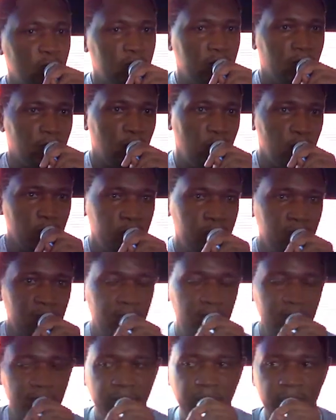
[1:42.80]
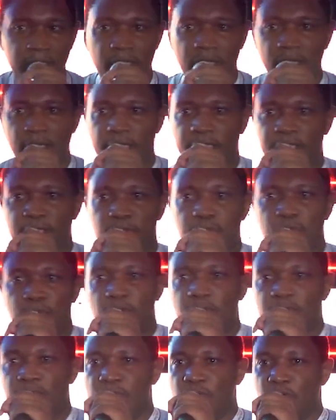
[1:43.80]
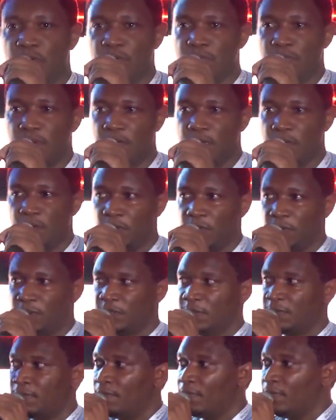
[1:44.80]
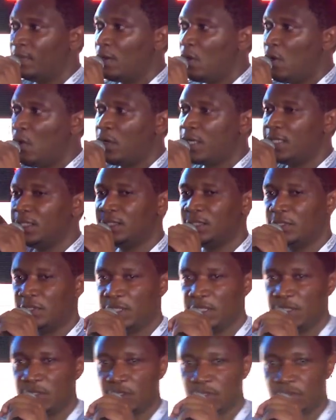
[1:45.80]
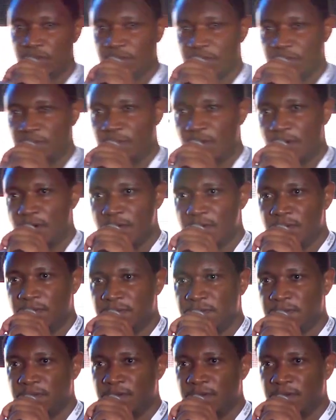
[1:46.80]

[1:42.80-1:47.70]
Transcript: technologies, exploring more about orchestration of